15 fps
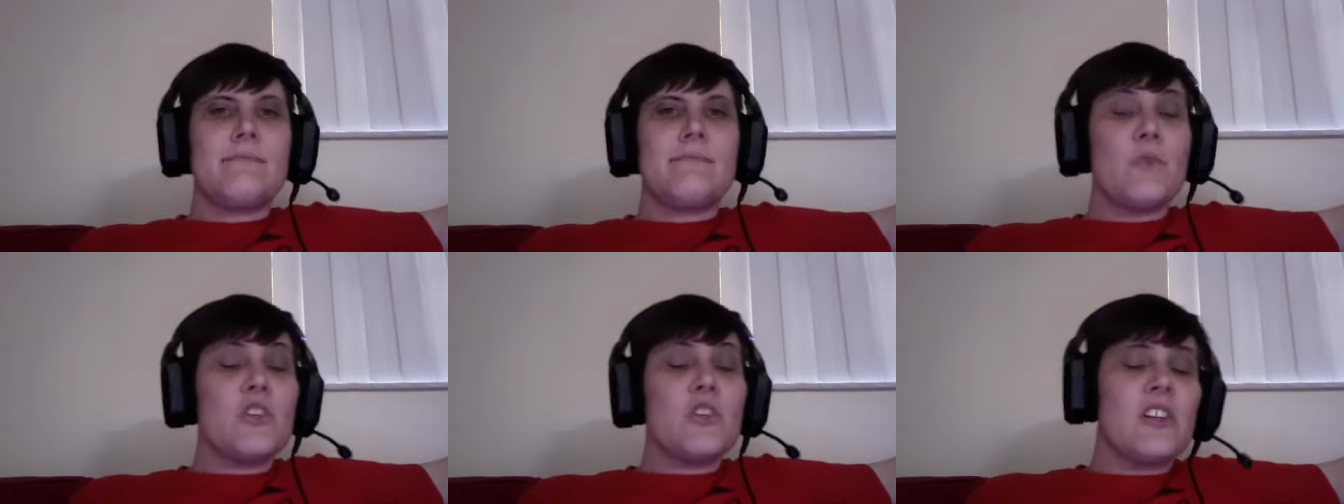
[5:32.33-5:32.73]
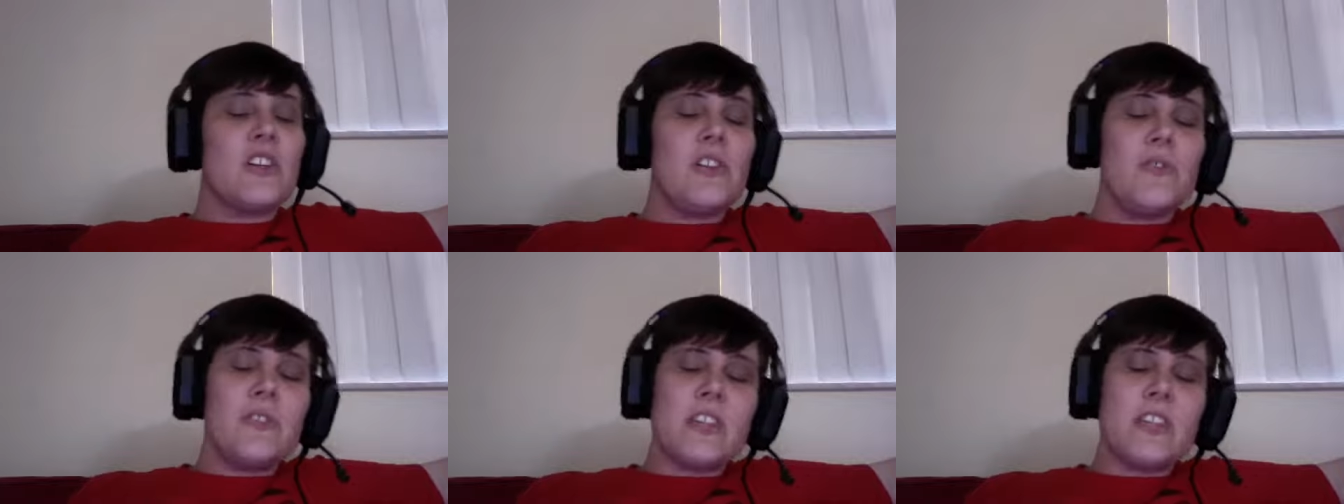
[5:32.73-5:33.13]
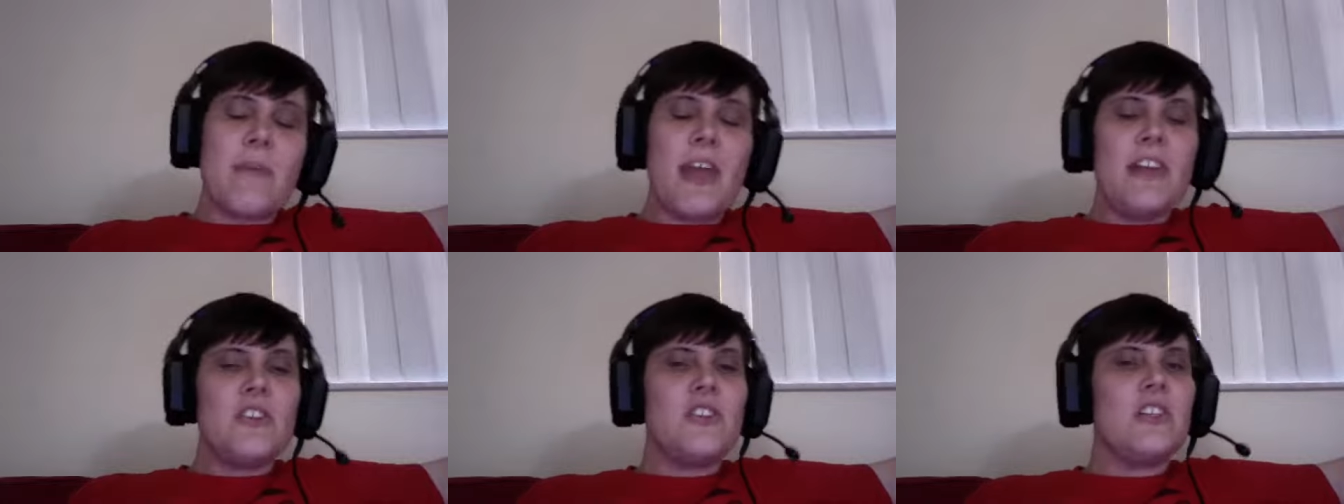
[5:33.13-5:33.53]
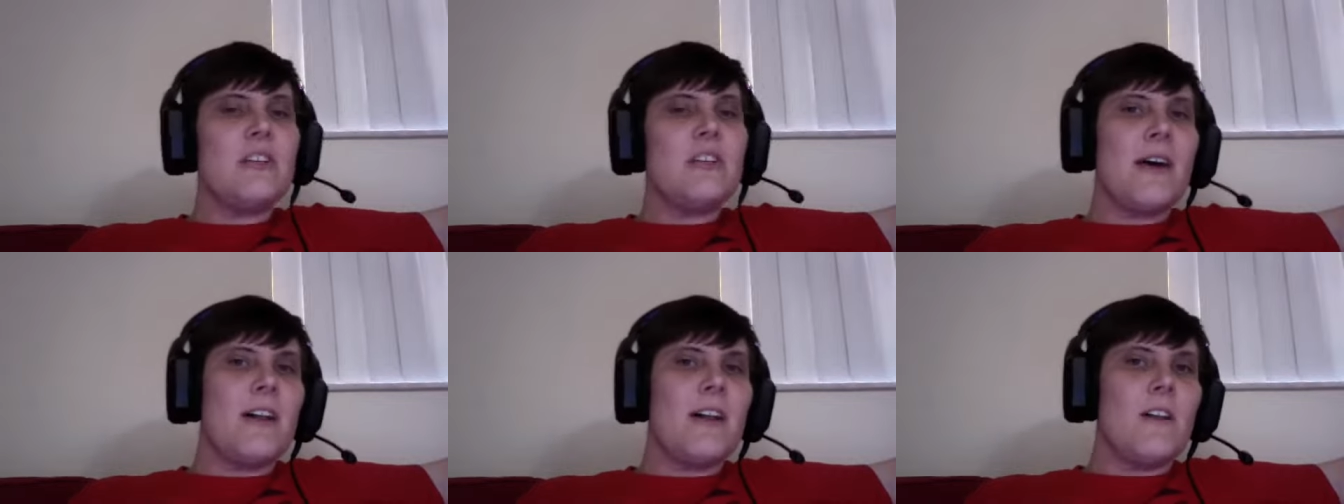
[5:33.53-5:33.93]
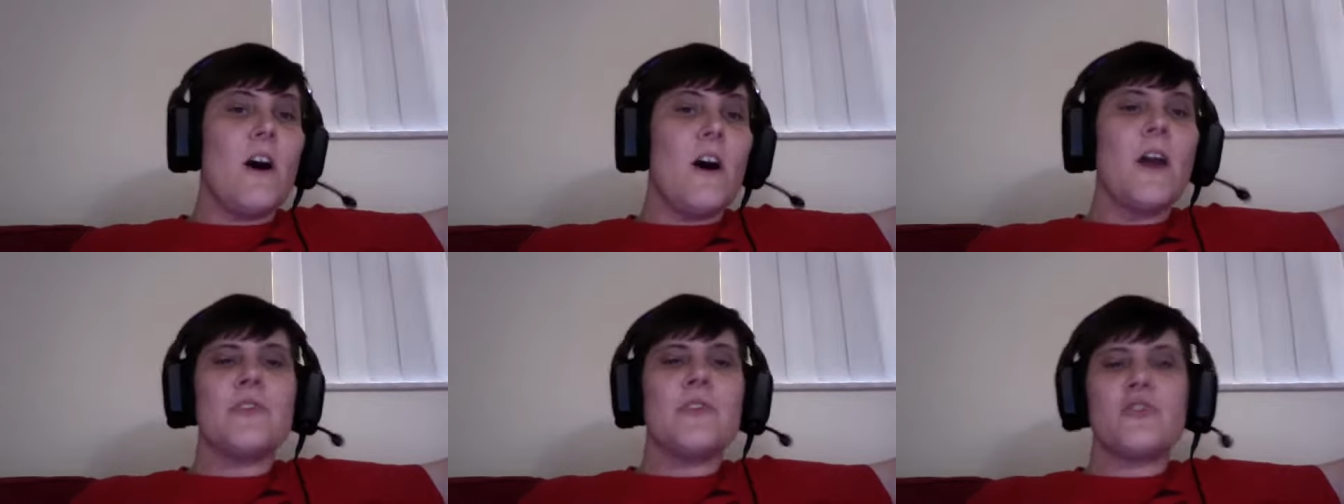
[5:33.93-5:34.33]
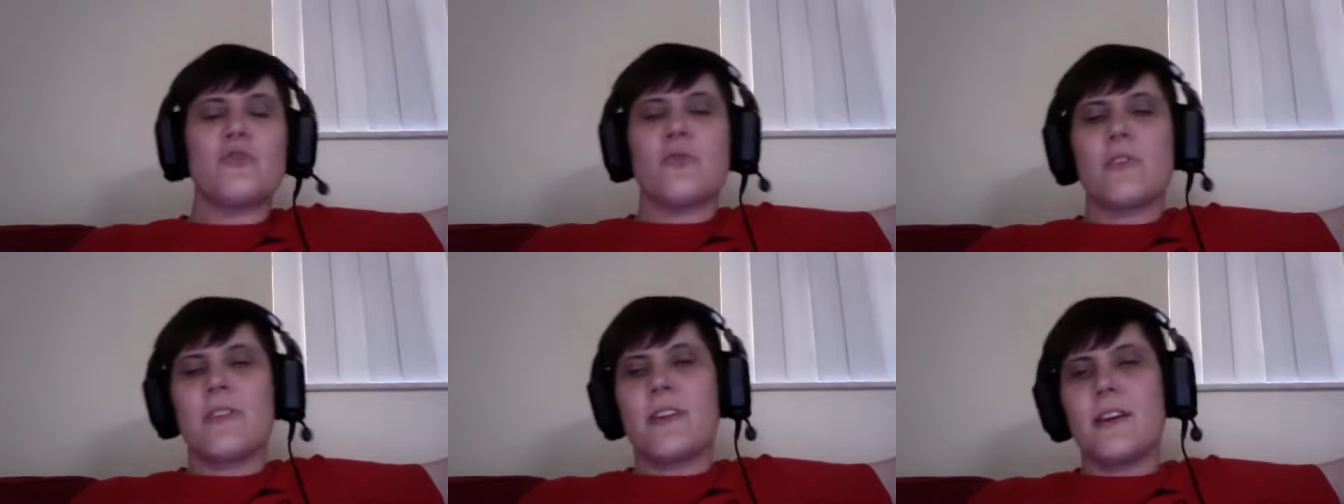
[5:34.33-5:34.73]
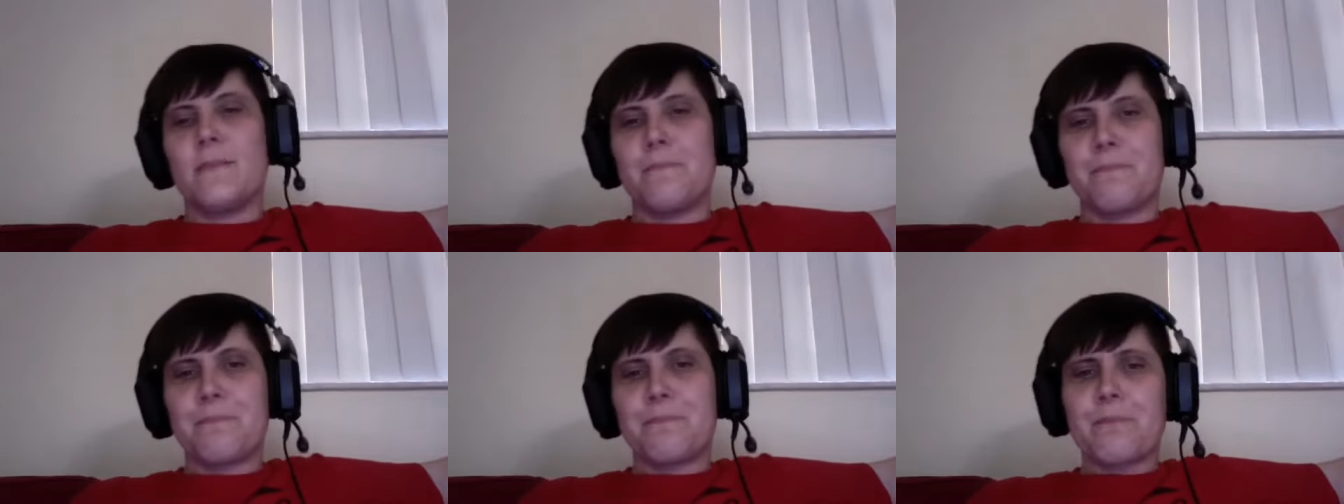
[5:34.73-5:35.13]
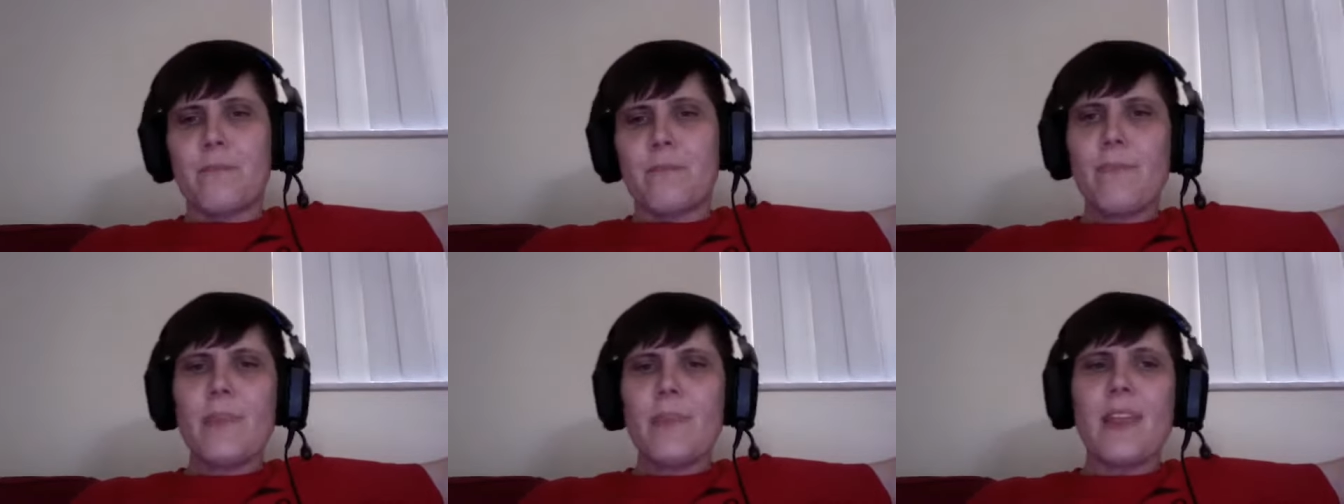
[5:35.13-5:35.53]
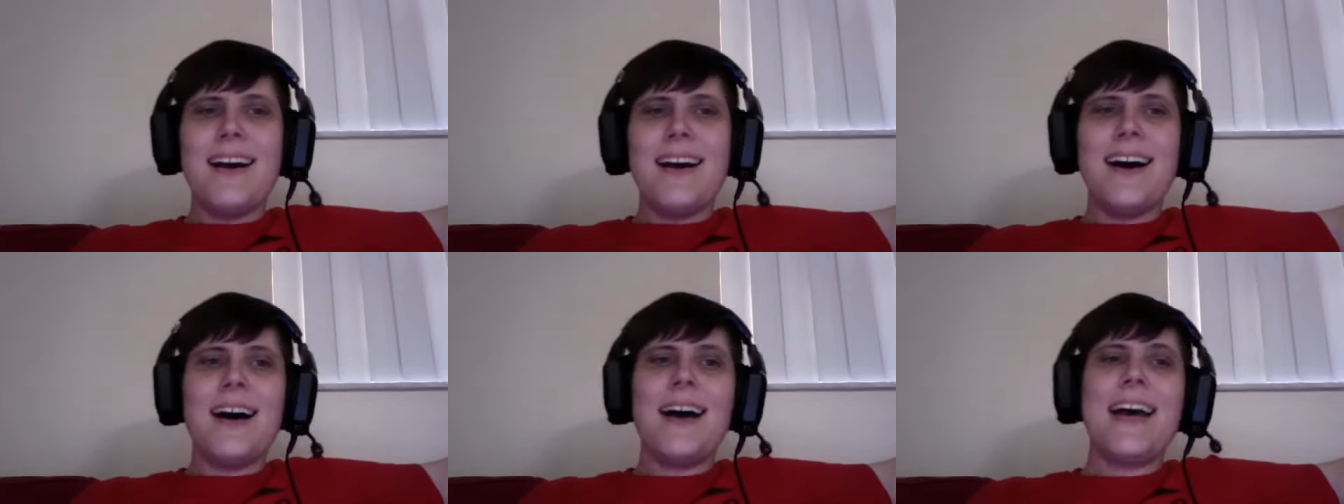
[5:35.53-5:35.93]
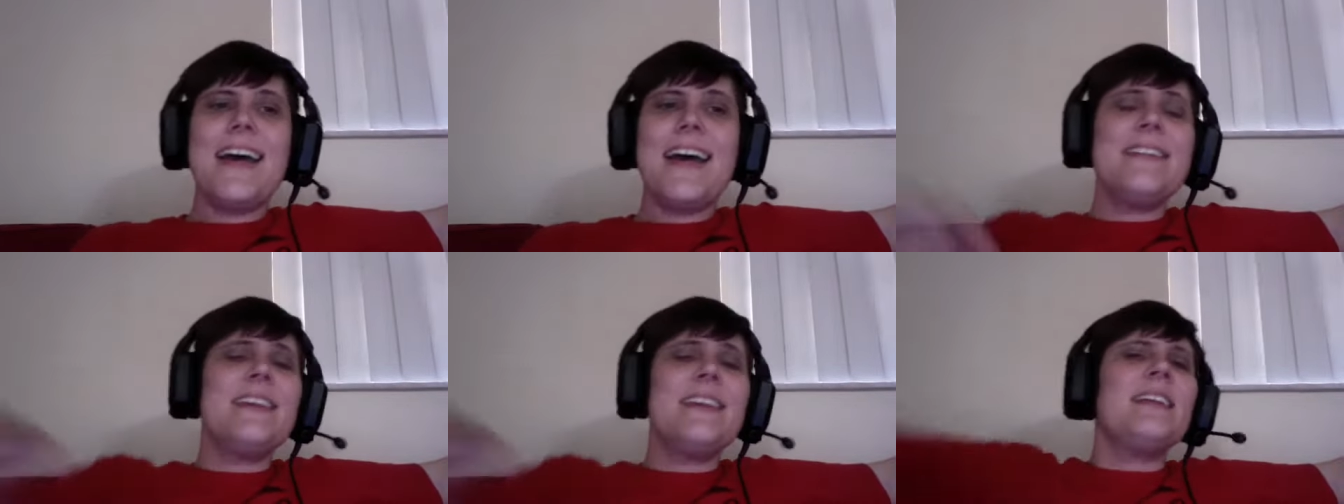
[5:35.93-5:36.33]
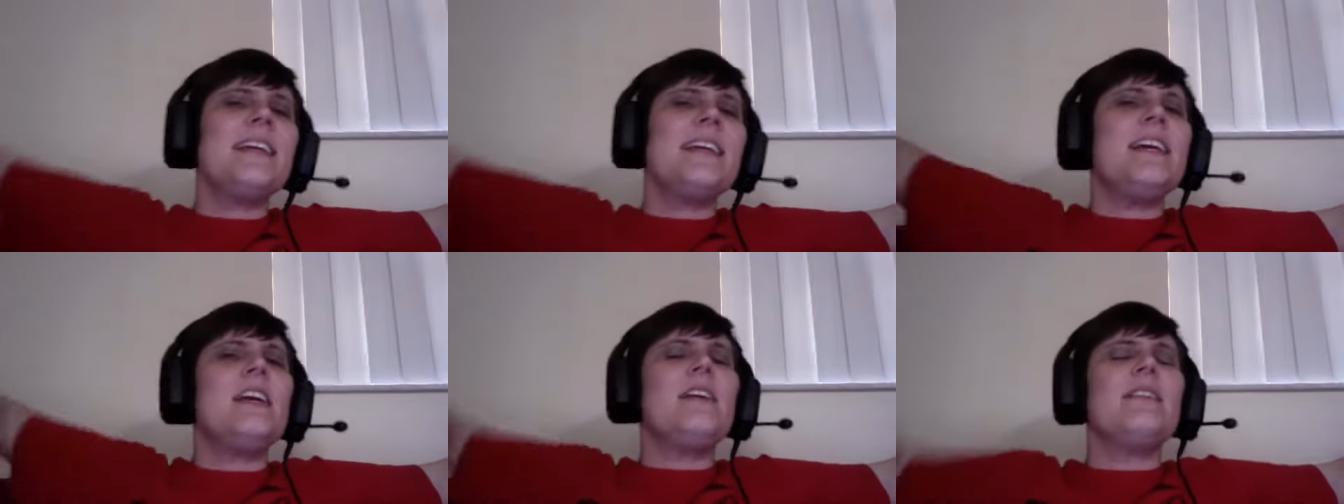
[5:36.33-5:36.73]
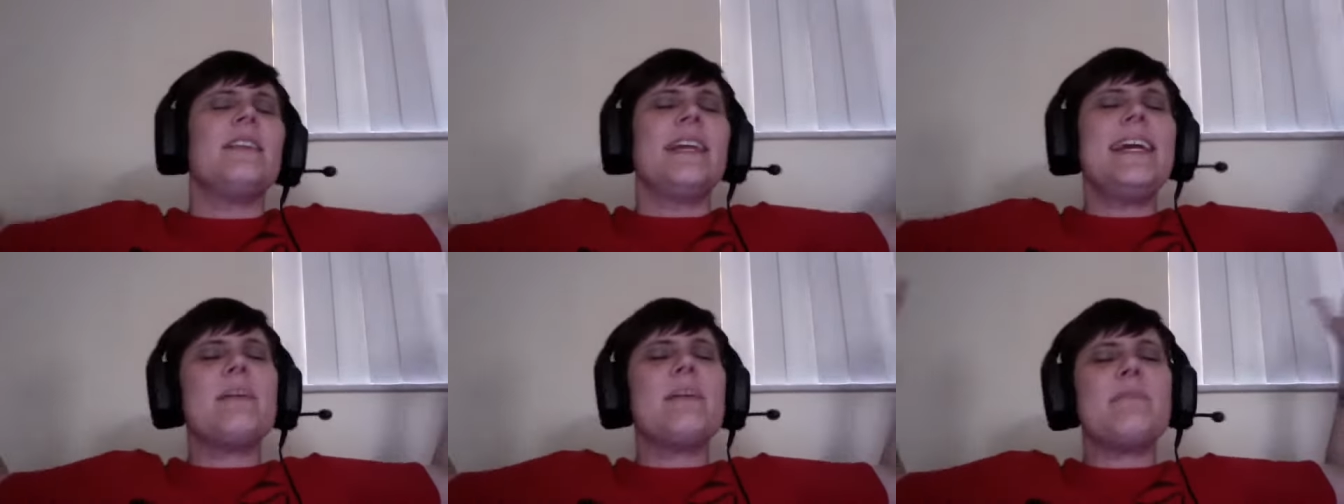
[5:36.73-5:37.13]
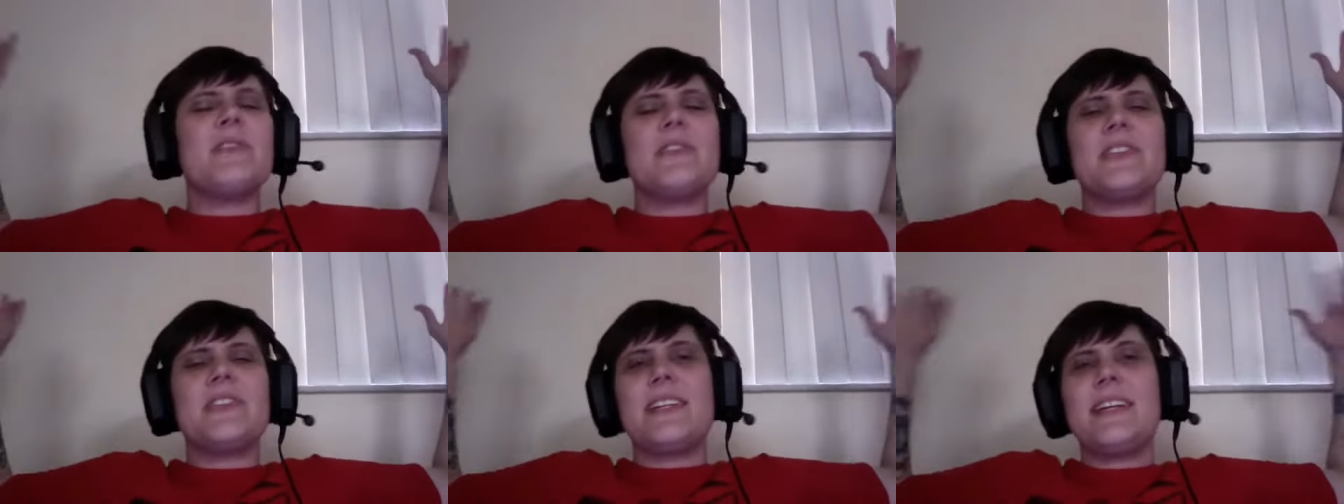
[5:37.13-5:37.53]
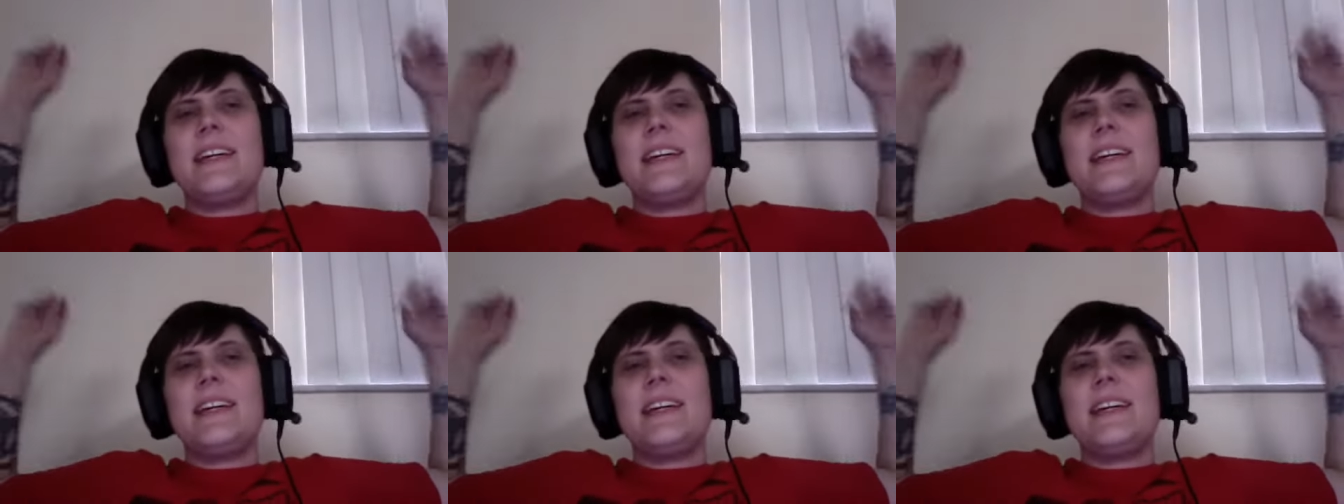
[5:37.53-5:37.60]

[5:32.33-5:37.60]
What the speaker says: which includes some HTML on this sort of thing. And then link building,